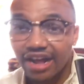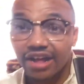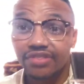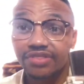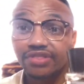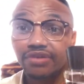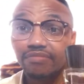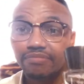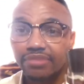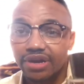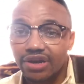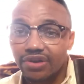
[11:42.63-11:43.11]

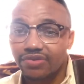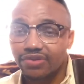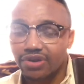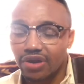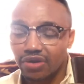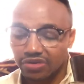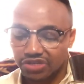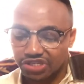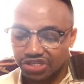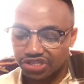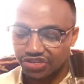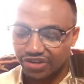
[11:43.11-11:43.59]
the middle
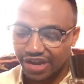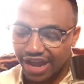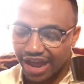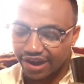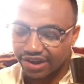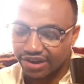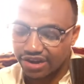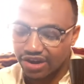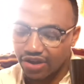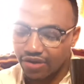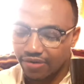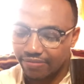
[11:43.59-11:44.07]
notes, you got
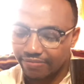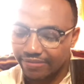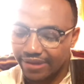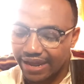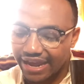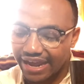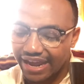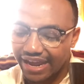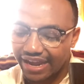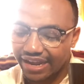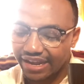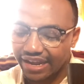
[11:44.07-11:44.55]

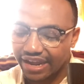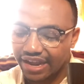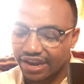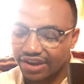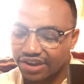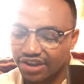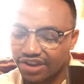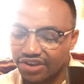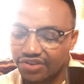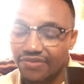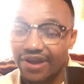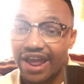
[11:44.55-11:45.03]
nutmeg, and
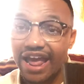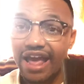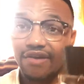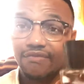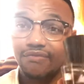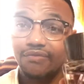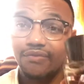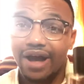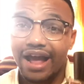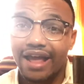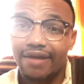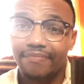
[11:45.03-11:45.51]
then you
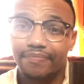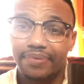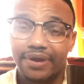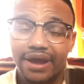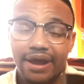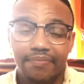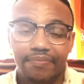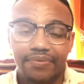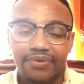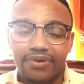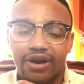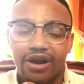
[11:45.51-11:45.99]
have white
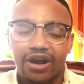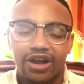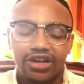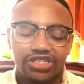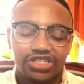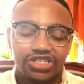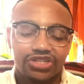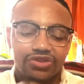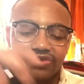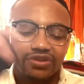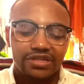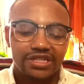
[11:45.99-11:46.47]
pepper
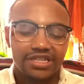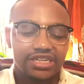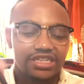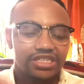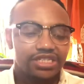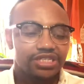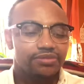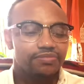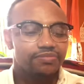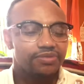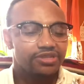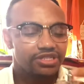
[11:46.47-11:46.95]
also in
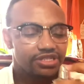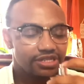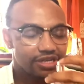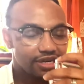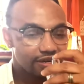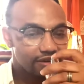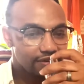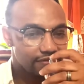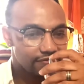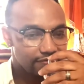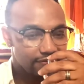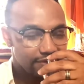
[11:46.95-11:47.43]
this
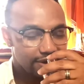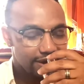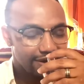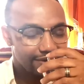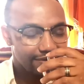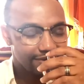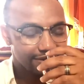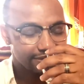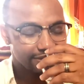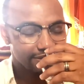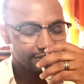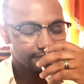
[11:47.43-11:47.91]
particular
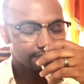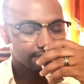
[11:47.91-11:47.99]
fragrance.